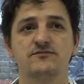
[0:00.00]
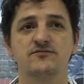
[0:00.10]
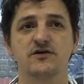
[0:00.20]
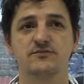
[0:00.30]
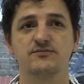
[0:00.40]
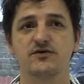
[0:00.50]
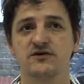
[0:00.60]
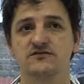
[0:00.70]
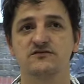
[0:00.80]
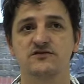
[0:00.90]
drug
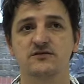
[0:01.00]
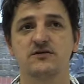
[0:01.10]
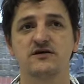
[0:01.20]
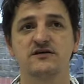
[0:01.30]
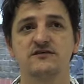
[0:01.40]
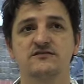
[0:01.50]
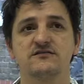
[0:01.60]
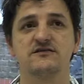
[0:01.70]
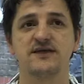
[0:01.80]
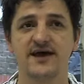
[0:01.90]
products and drug
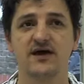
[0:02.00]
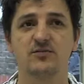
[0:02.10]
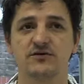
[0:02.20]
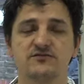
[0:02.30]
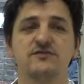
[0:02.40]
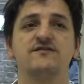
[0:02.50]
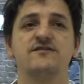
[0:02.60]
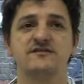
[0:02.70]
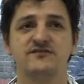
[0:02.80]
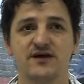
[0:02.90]
markets now, because we've
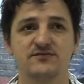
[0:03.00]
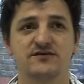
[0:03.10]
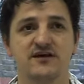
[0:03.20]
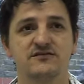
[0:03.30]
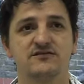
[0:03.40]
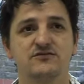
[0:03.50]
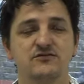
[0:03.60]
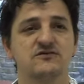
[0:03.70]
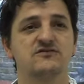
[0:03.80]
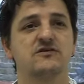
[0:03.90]
effectively abdicated all
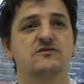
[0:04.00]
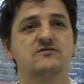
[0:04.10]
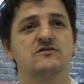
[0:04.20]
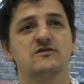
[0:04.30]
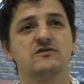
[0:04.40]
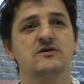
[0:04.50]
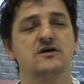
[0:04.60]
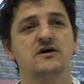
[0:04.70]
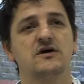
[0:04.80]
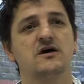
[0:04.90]
control to
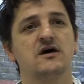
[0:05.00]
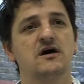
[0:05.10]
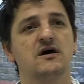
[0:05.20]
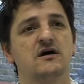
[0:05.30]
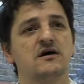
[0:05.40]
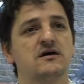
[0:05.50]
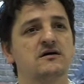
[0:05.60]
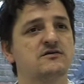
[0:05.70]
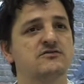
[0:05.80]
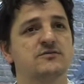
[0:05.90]

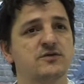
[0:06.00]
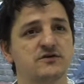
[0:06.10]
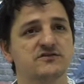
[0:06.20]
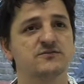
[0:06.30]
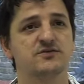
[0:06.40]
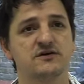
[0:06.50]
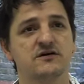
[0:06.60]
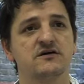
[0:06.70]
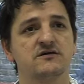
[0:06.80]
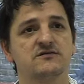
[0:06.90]
criminal
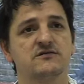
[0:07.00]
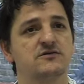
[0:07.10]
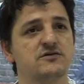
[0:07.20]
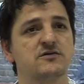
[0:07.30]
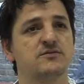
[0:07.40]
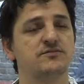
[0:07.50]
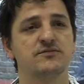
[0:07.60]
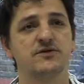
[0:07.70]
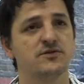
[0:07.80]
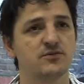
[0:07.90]
entrepreneurs who are,
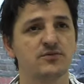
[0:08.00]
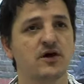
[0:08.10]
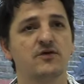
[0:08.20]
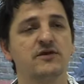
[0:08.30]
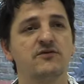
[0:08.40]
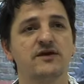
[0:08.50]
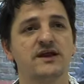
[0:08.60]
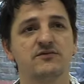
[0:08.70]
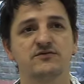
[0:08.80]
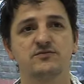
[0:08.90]
you know, only
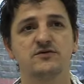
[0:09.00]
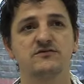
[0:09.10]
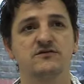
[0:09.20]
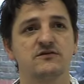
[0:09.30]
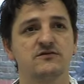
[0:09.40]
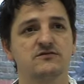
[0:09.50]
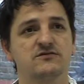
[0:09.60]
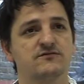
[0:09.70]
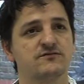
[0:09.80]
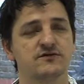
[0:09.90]
really respond to the laws
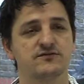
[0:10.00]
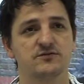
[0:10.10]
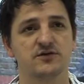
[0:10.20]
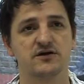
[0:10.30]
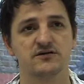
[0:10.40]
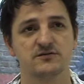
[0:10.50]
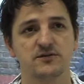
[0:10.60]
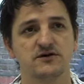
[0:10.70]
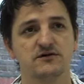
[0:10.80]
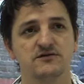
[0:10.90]
of supply and
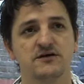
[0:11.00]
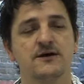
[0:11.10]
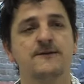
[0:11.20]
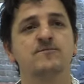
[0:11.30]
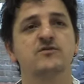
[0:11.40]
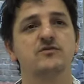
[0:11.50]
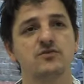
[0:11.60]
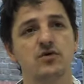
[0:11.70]
demand. So